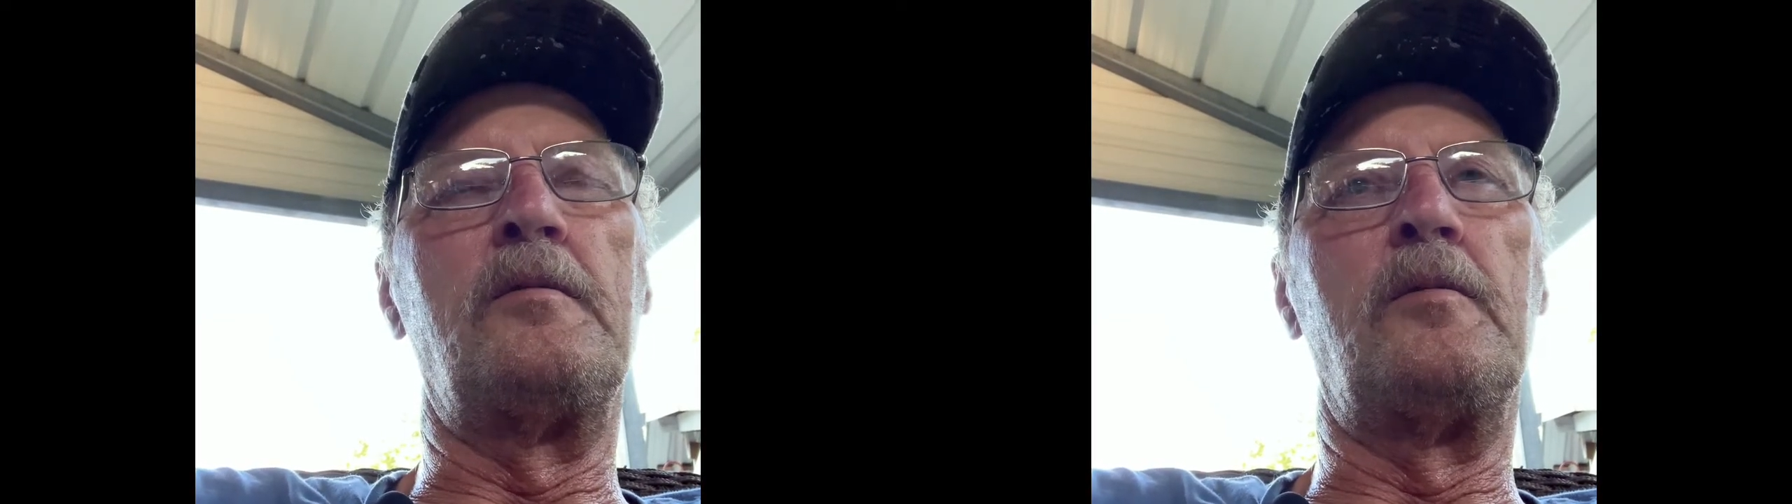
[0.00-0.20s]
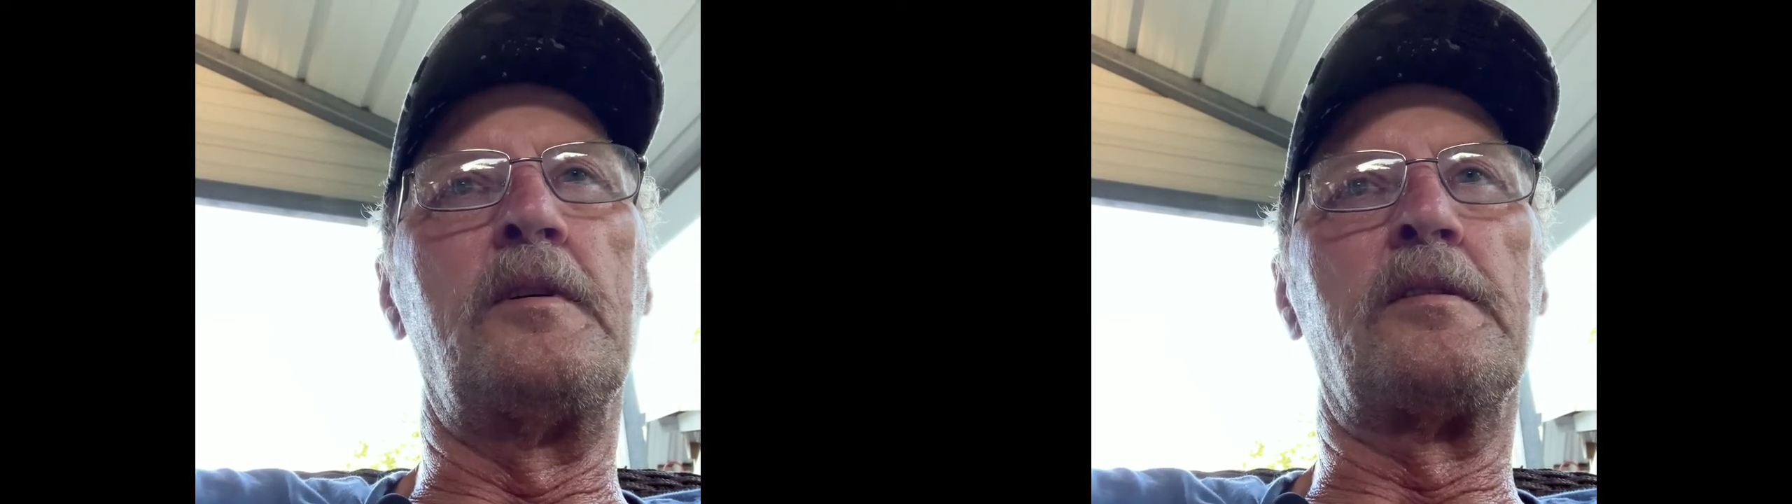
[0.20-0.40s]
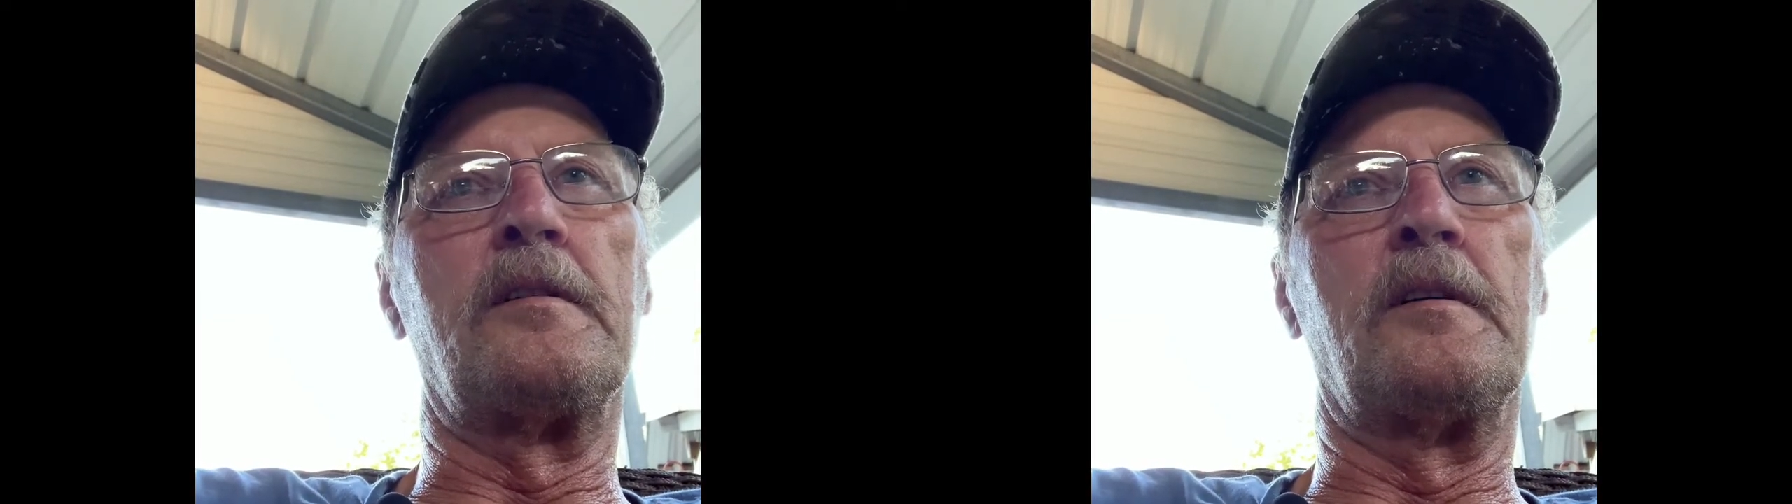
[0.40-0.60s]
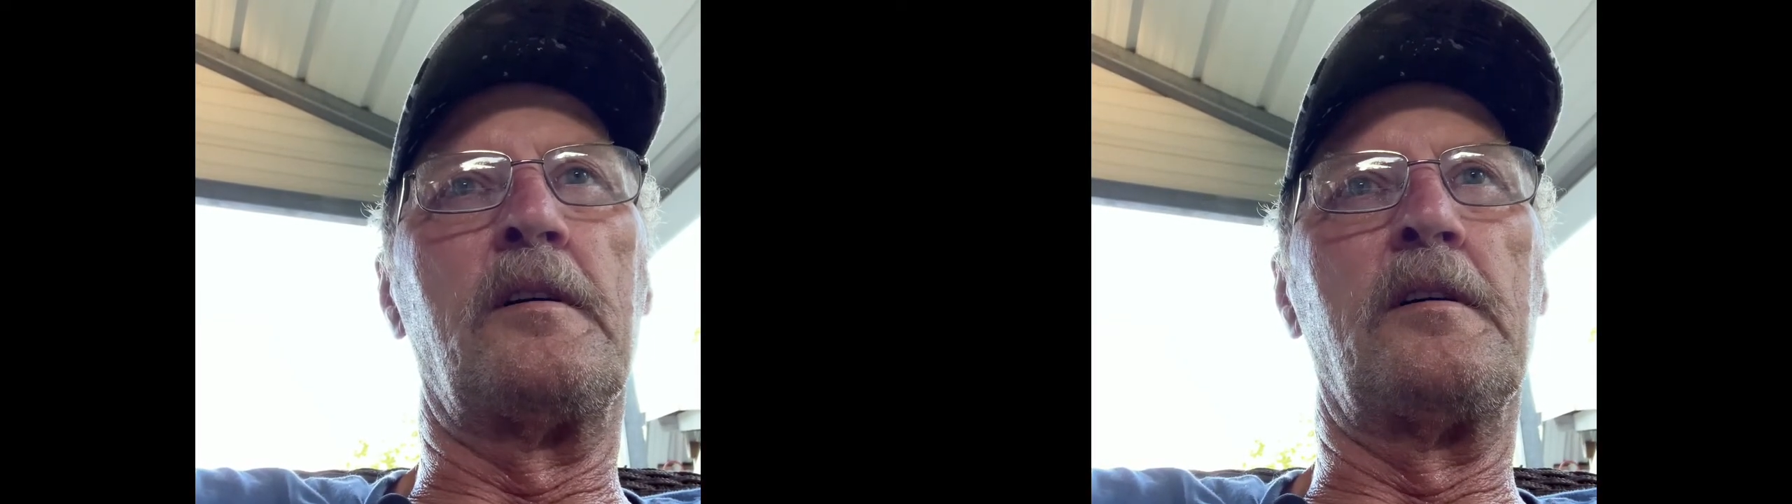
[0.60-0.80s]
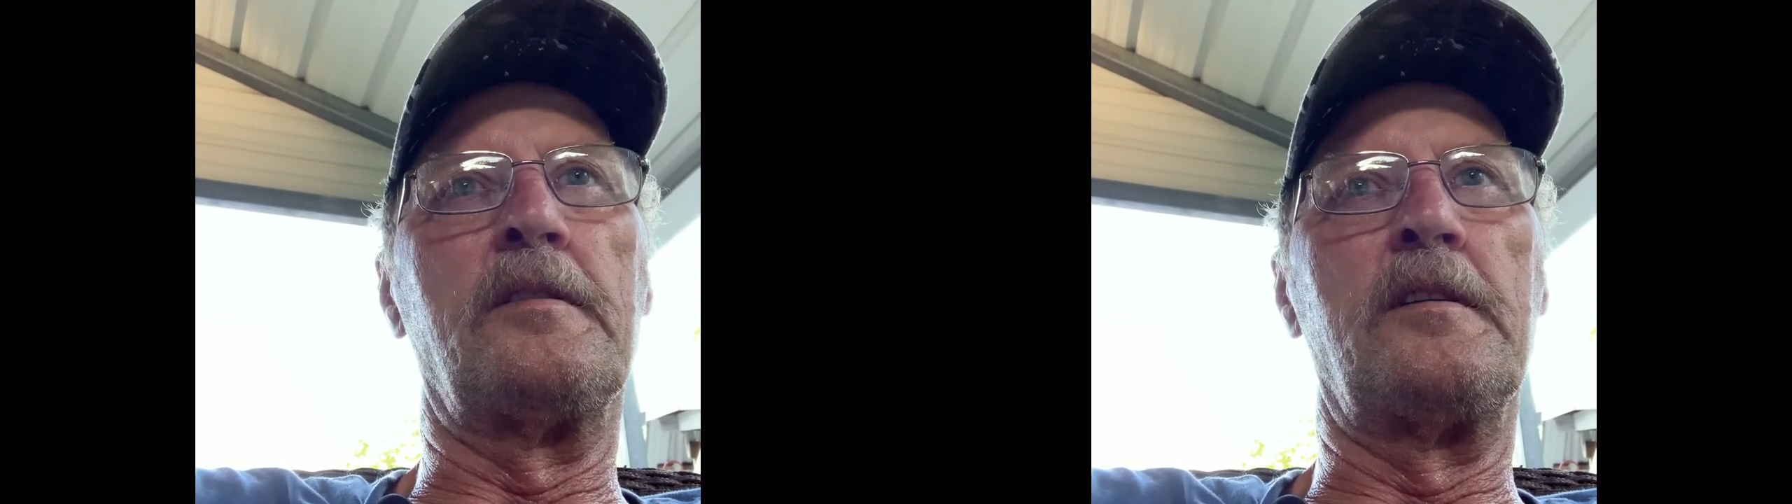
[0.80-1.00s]
with
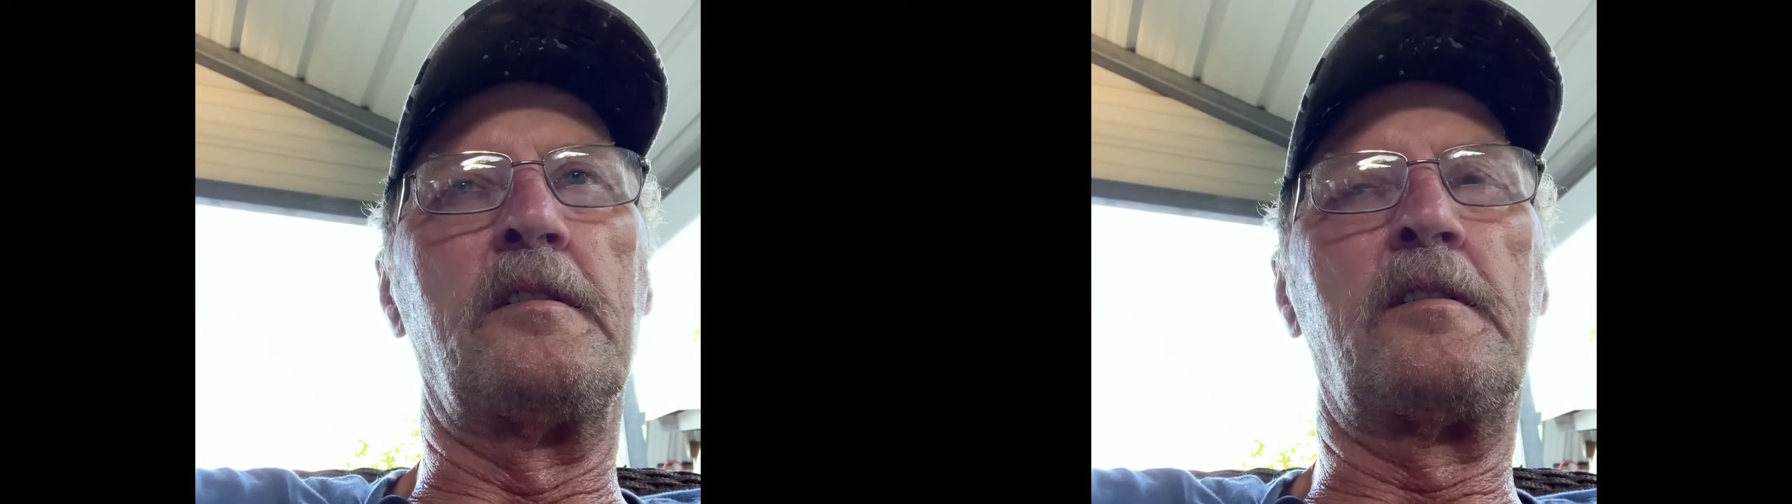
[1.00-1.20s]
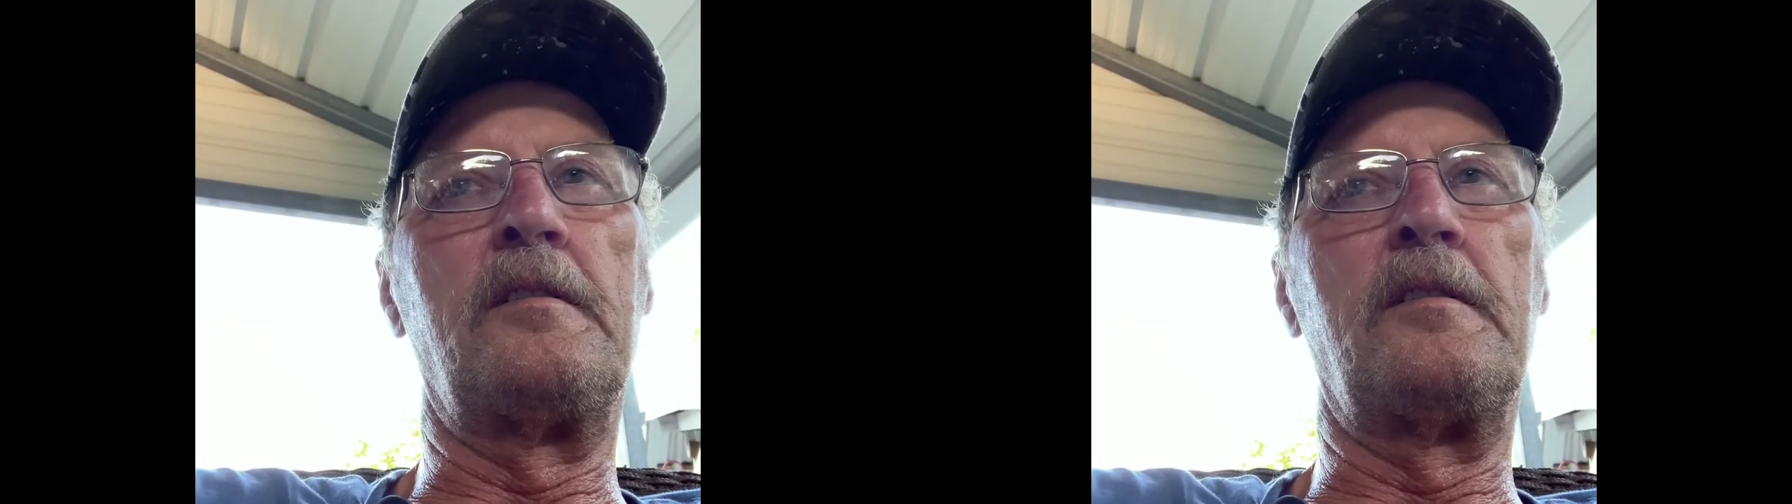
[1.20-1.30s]
the